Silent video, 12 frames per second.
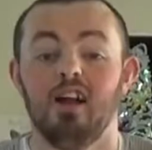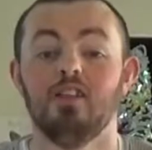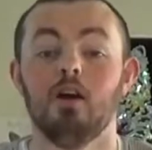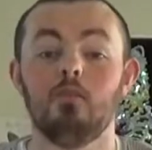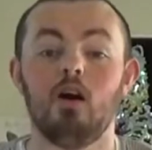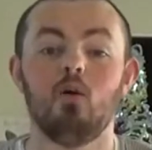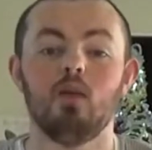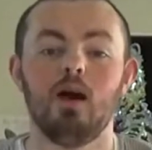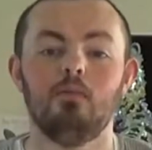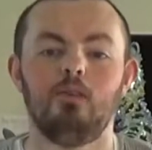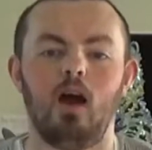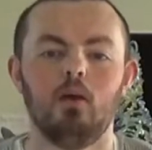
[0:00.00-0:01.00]
Another whole
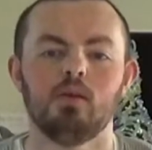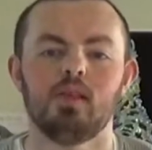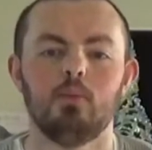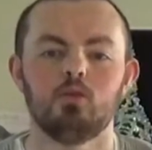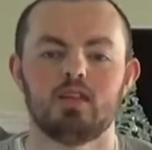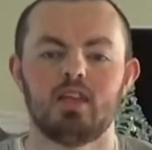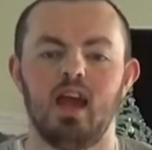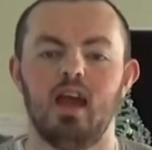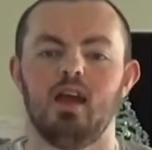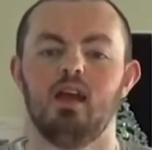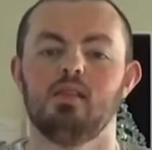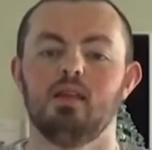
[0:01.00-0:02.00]
outfit I was able to
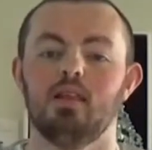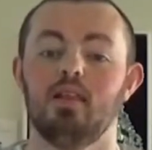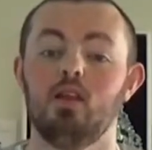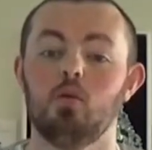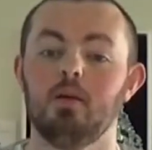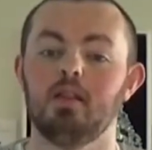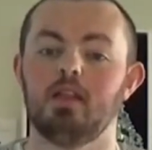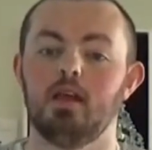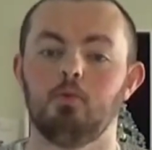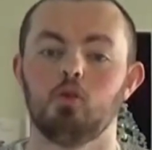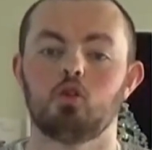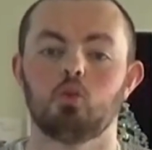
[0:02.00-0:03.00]
get is a little bit
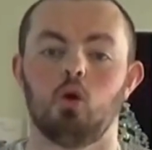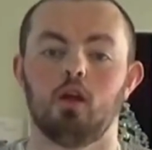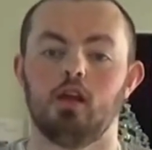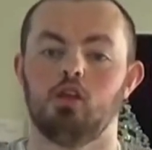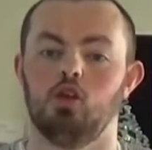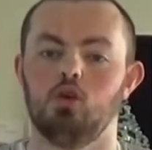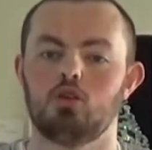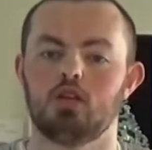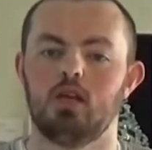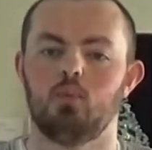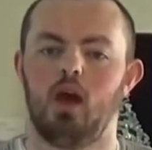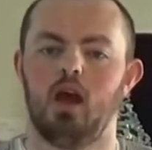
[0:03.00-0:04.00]
different to what I
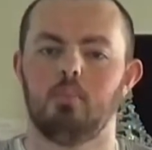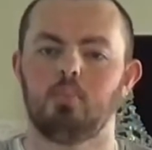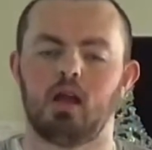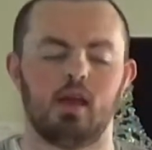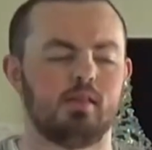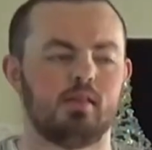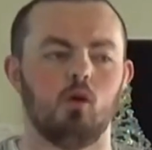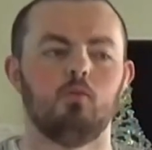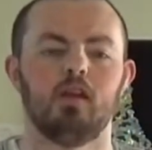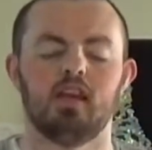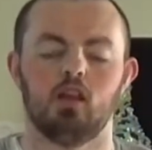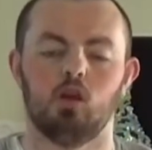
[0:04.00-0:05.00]
usually wear, but I still
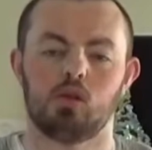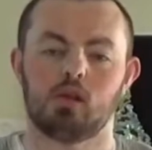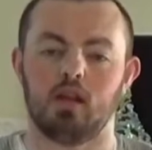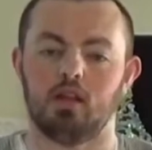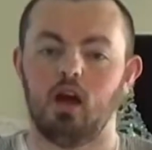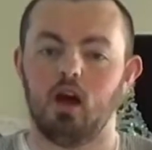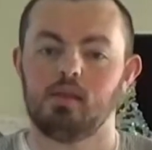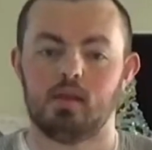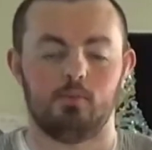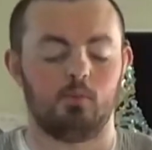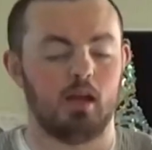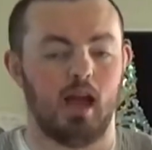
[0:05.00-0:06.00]
think it looks kind of nice
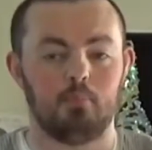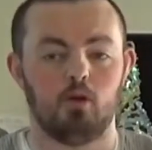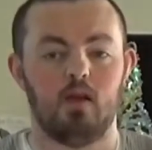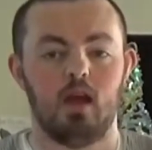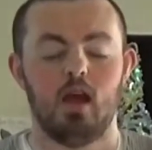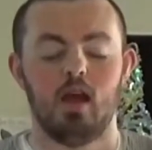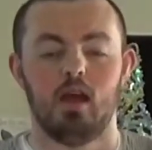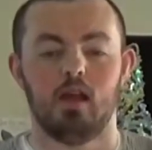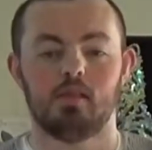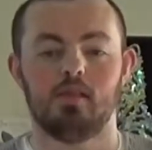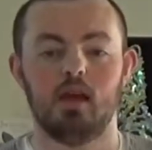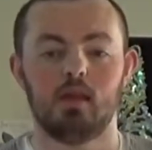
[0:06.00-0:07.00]
and I'm really happy with it,
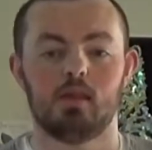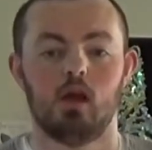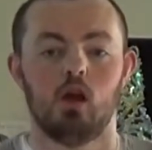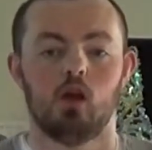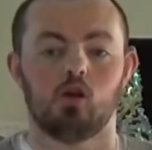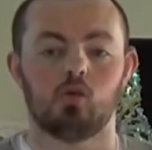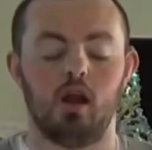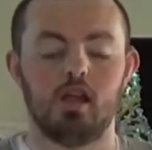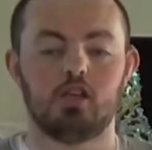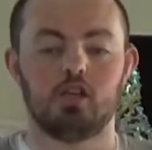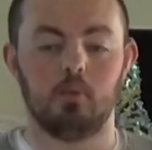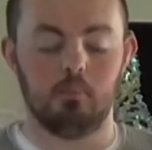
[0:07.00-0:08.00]
is this
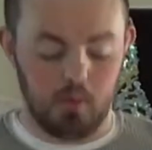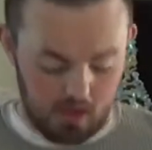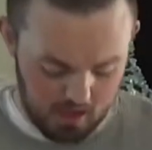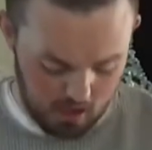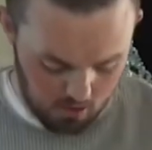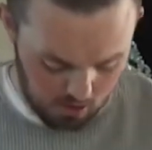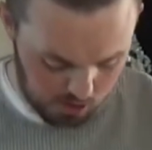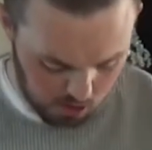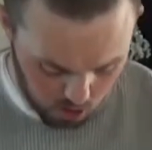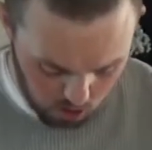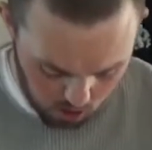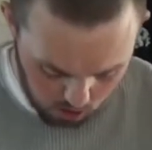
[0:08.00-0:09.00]
grey jumper here. It's
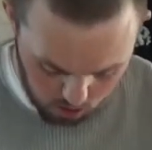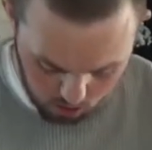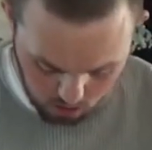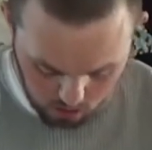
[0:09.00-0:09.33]
got a...